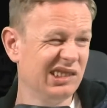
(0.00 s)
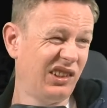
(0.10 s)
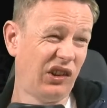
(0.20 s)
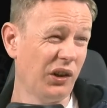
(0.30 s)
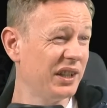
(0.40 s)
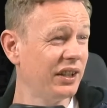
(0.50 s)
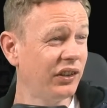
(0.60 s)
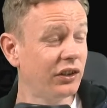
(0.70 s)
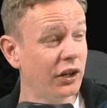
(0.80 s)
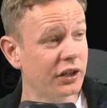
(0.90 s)
Sorry, this
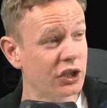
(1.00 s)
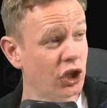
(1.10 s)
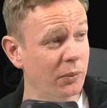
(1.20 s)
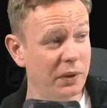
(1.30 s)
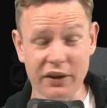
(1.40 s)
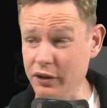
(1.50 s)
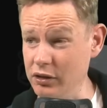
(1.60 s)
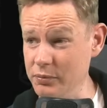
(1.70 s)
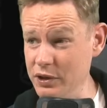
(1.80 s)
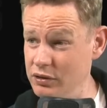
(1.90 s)
is not a John
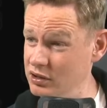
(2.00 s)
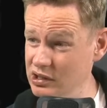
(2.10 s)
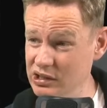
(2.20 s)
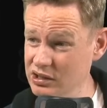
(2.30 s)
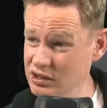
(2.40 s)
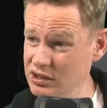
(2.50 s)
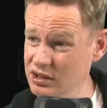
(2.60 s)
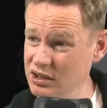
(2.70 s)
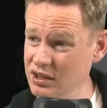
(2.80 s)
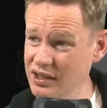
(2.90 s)
Bartholomew
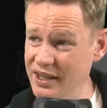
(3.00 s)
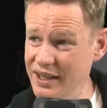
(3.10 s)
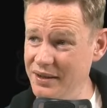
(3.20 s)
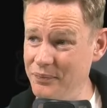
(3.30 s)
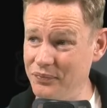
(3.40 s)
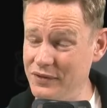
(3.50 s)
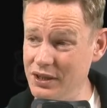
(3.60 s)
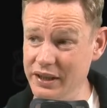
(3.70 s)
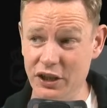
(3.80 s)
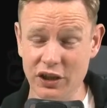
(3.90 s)

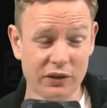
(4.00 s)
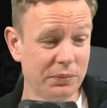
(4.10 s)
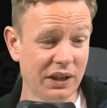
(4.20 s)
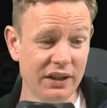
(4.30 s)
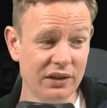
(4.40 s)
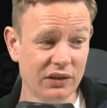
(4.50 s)
Lichess play.